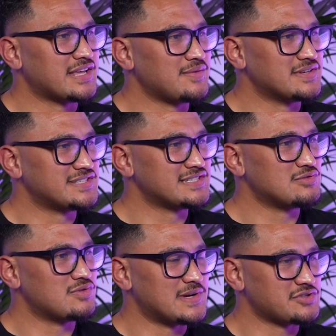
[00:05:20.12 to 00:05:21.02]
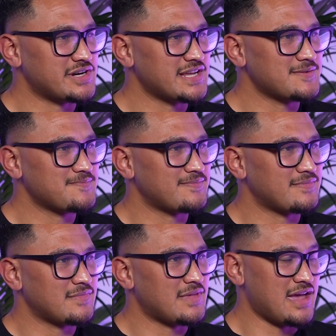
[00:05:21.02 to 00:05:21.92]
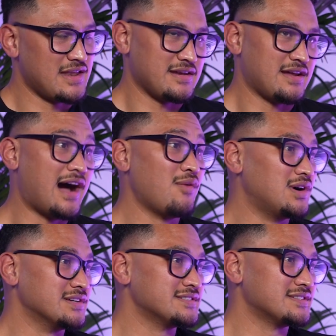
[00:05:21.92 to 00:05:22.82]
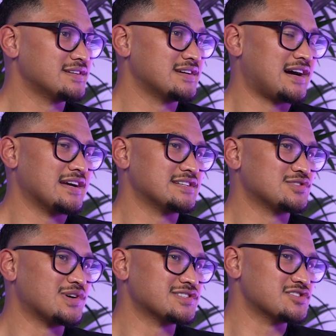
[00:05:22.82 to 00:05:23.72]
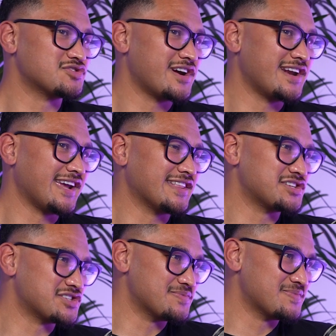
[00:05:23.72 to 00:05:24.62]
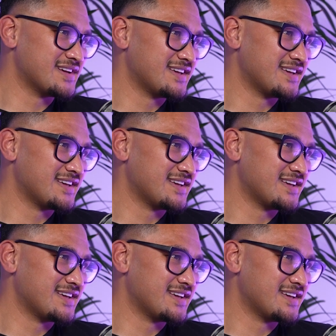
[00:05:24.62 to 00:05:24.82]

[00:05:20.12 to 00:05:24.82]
consistent with my training, and I just wasn't training at the gym.